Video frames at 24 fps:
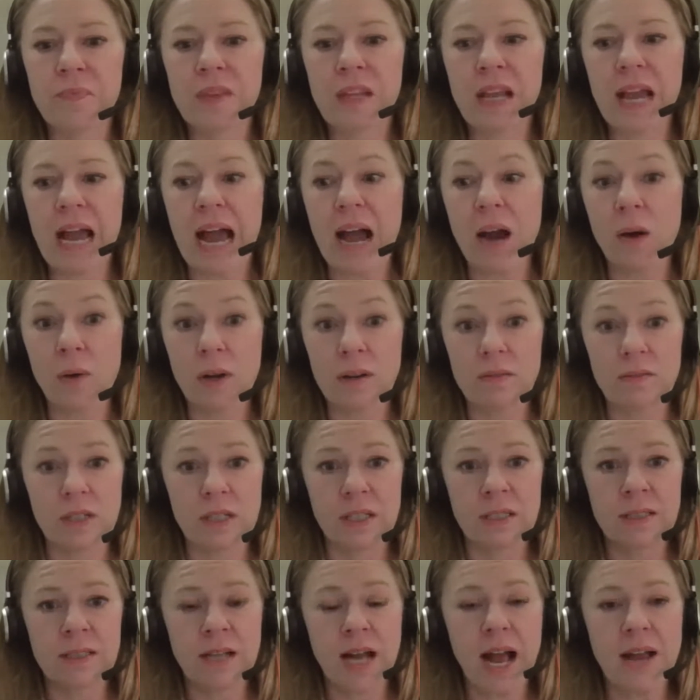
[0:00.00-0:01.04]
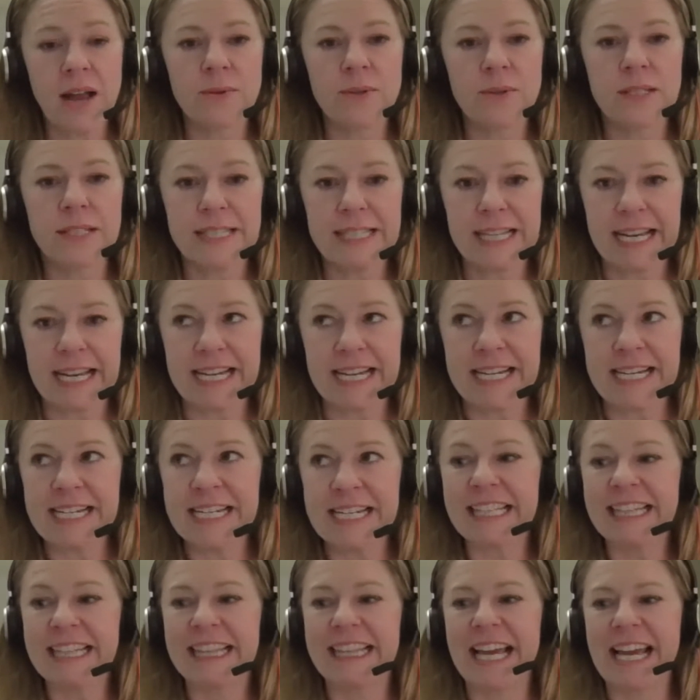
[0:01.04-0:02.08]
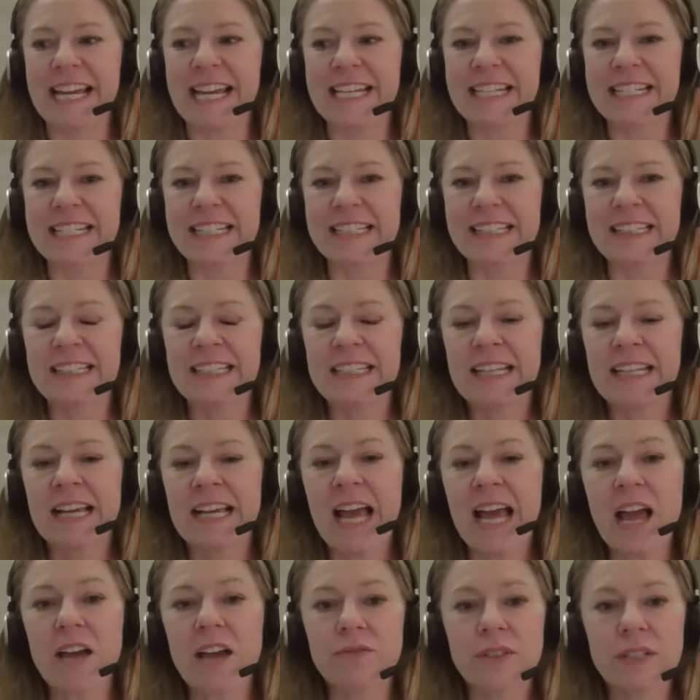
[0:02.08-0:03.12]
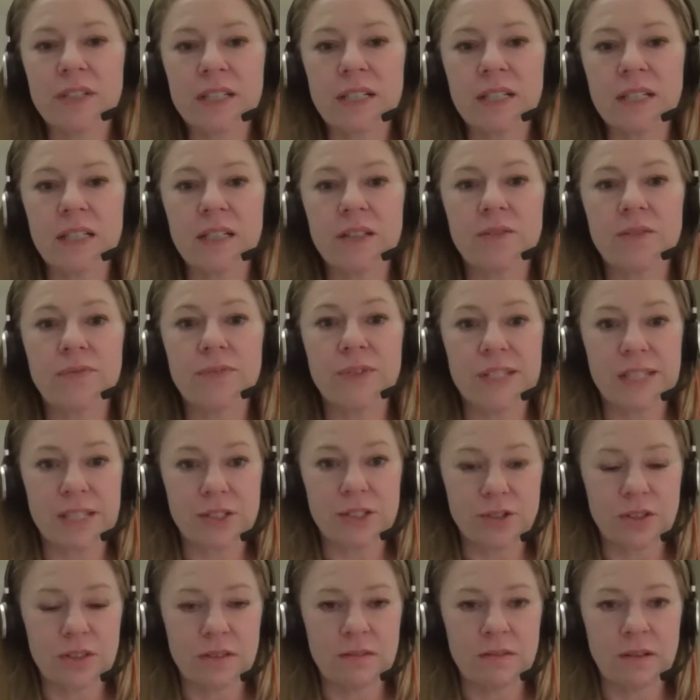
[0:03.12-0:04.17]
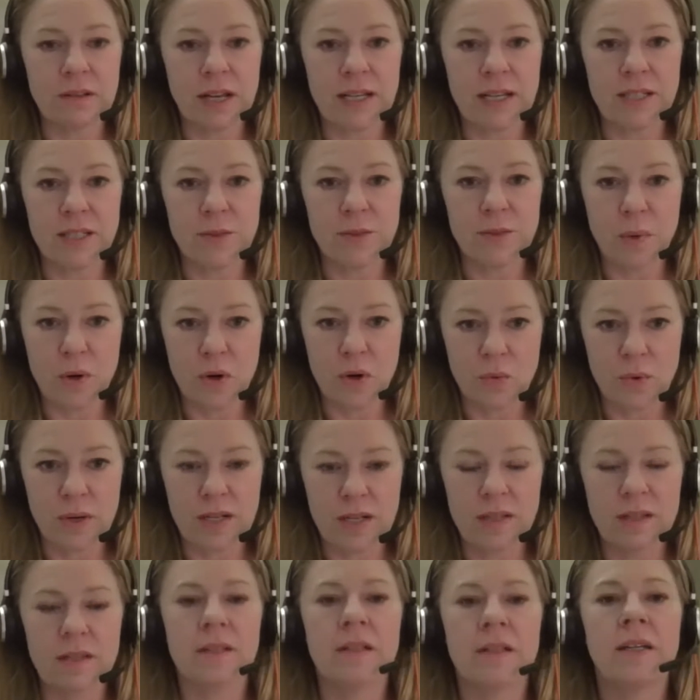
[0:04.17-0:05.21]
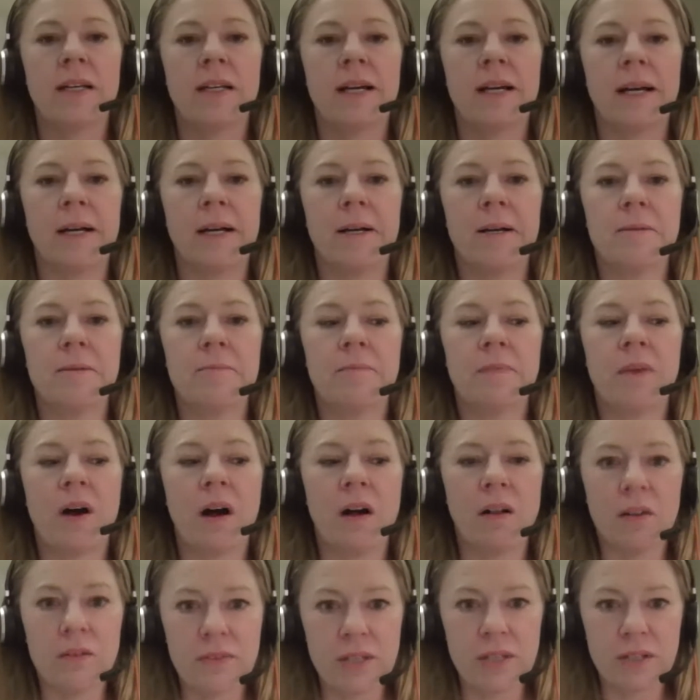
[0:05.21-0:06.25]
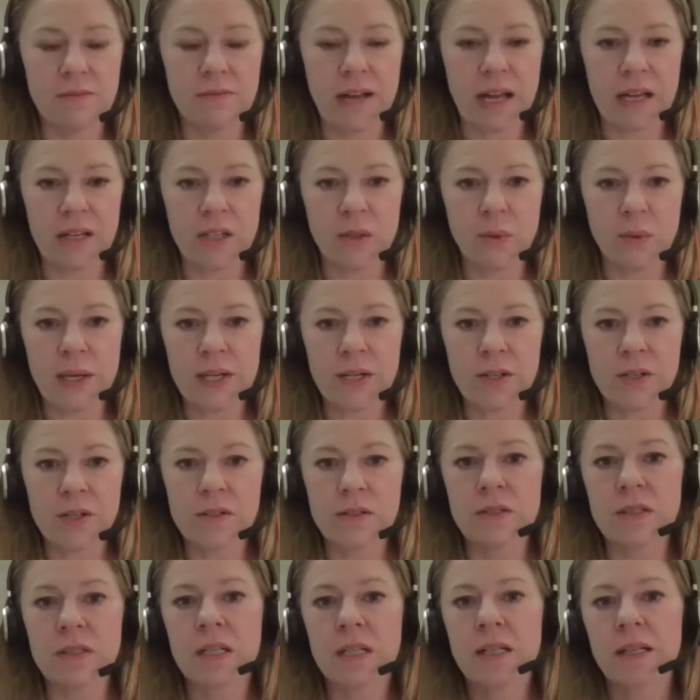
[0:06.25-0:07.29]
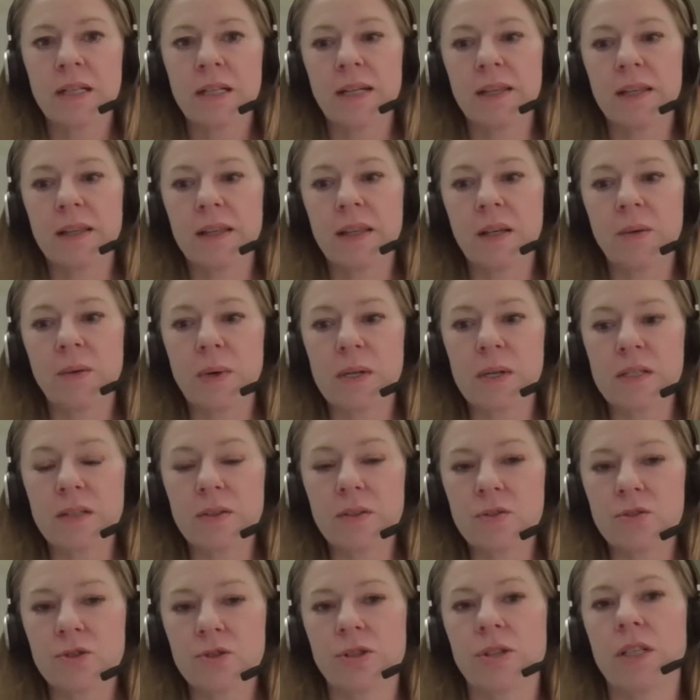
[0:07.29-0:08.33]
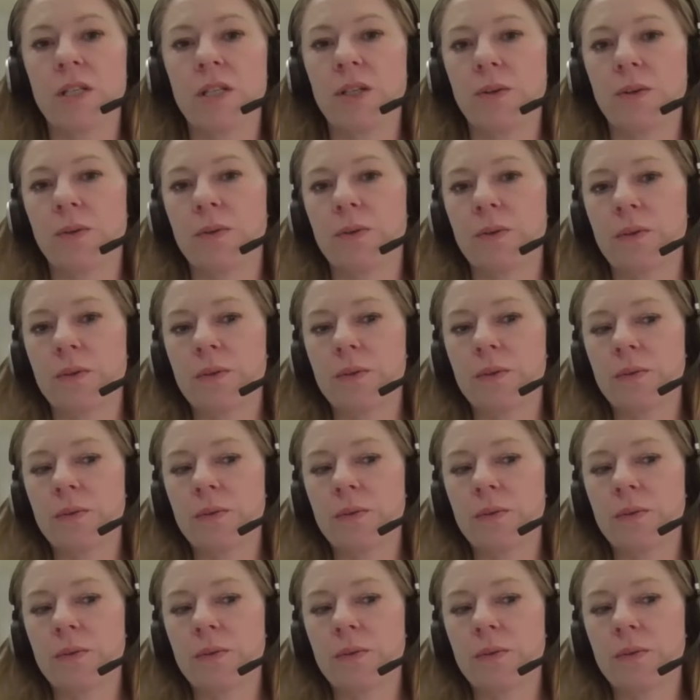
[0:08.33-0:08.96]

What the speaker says: However, I would say that every physician I spoke with, all of the evaluators, they want to ensure that you